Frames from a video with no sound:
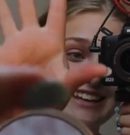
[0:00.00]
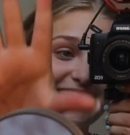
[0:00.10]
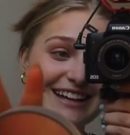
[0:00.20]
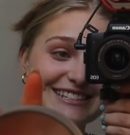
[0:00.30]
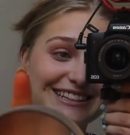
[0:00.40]
It
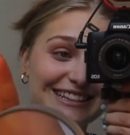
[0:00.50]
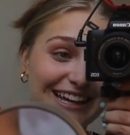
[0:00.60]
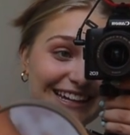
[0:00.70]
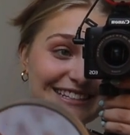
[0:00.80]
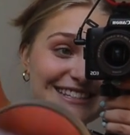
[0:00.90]
has
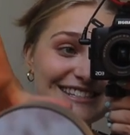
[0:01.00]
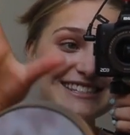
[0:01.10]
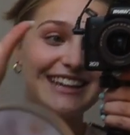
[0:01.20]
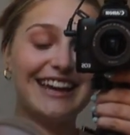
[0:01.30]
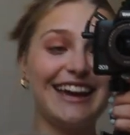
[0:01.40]

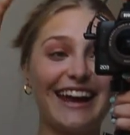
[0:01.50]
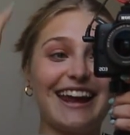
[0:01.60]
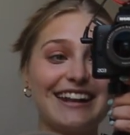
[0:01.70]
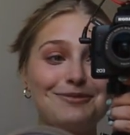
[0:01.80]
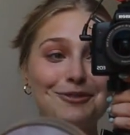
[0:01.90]
lights
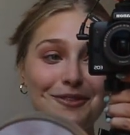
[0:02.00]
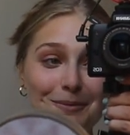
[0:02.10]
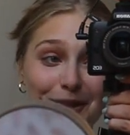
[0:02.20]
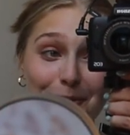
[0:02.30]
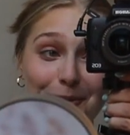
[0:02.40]
and I'm in front of the